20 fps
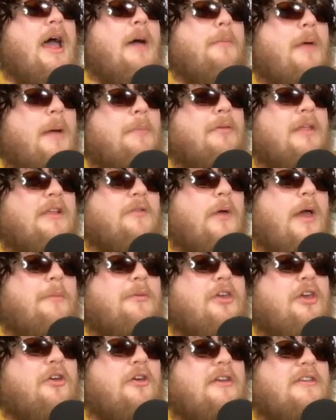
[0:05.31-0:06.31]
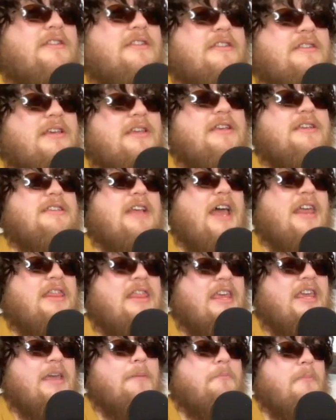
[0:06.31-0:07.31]
I'm, I'm, that's why I'm curious to see this. I
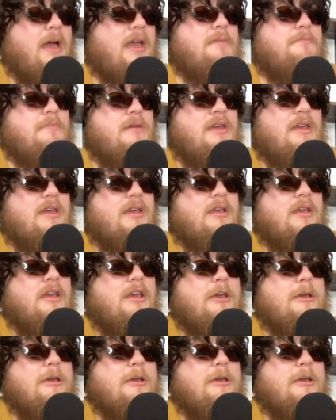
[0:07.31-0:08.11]
think it might be.